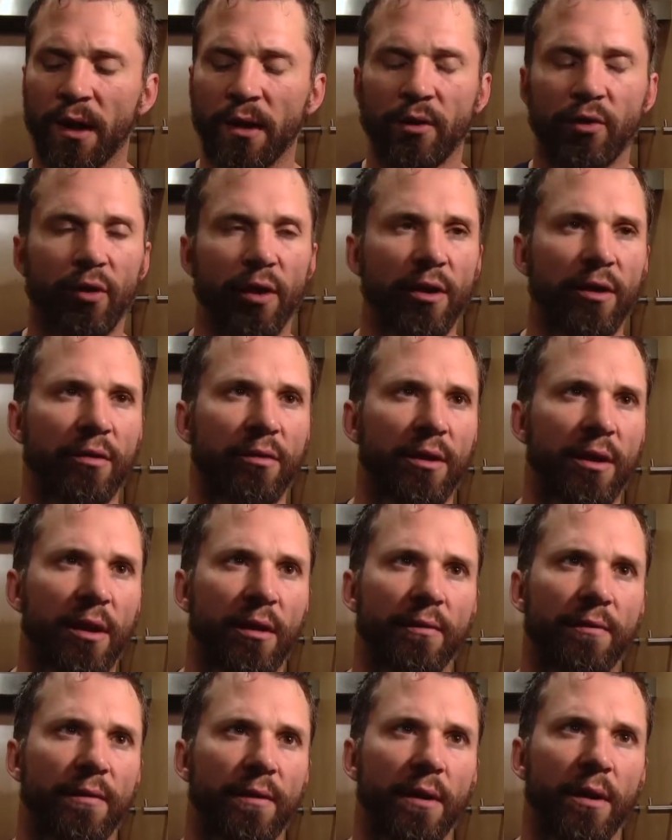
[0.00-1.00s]
got to trust
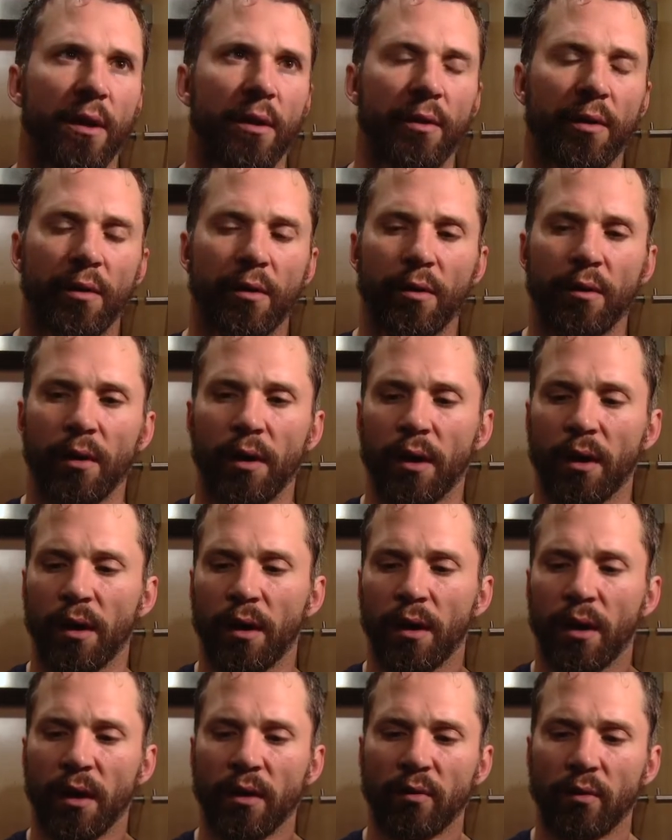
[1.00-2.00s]
yourself,
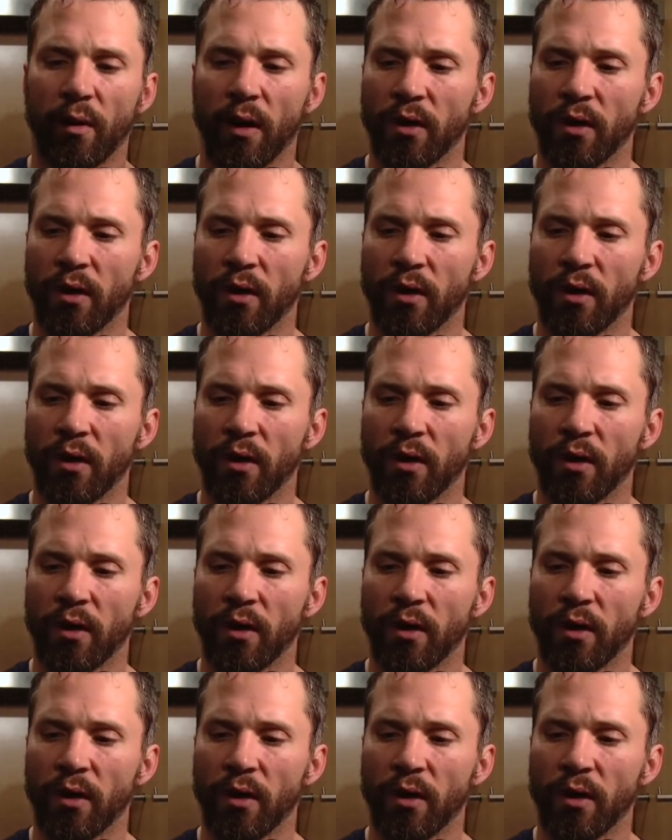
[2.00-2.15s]
and that's what